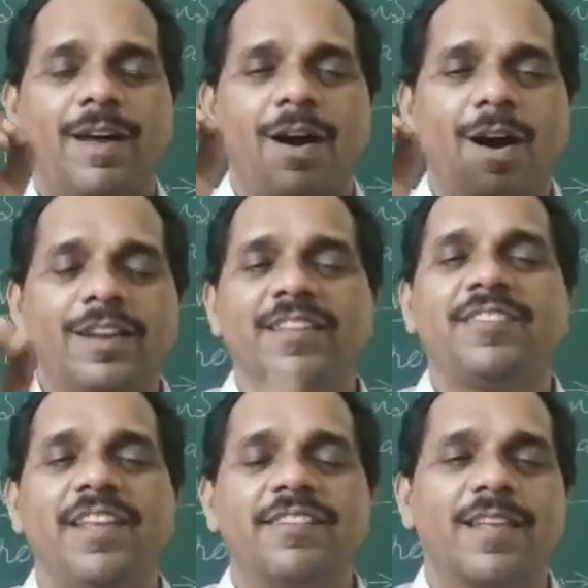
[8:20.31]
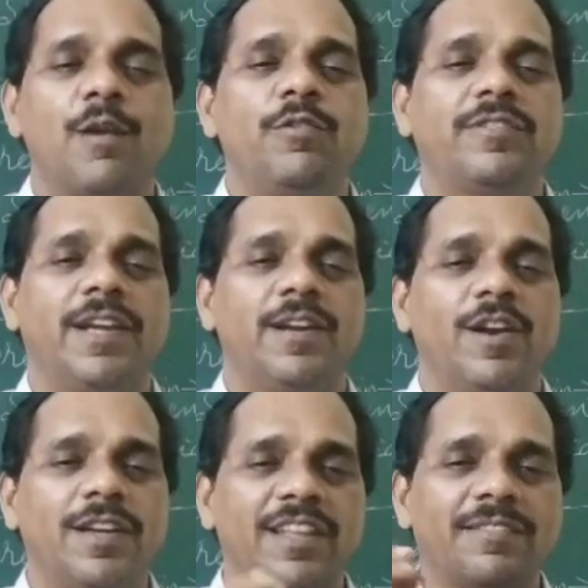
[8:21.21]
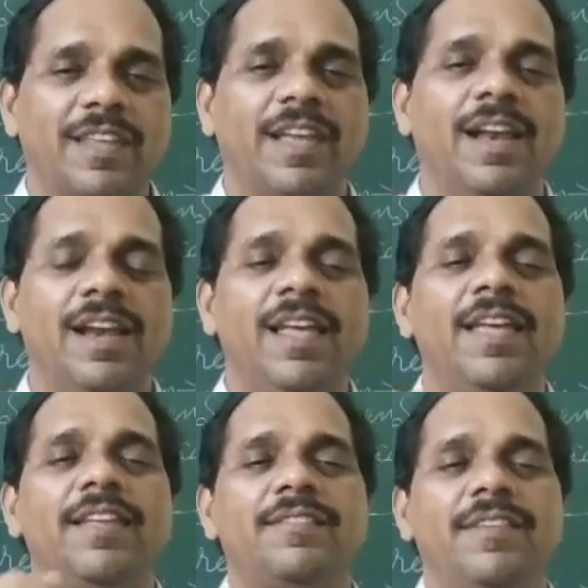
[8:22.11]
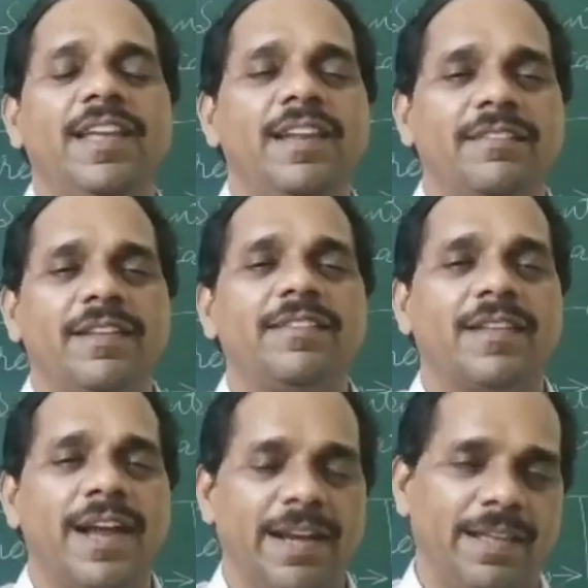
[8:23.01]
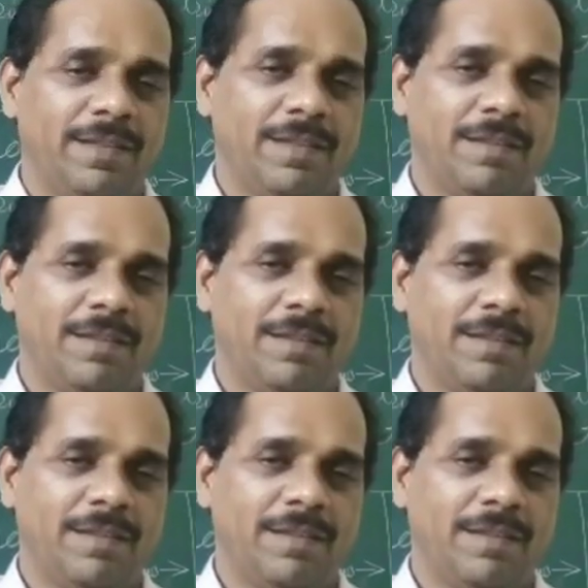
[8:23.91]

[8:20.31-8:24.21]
all the scenes are outside. Not a single scene is inside.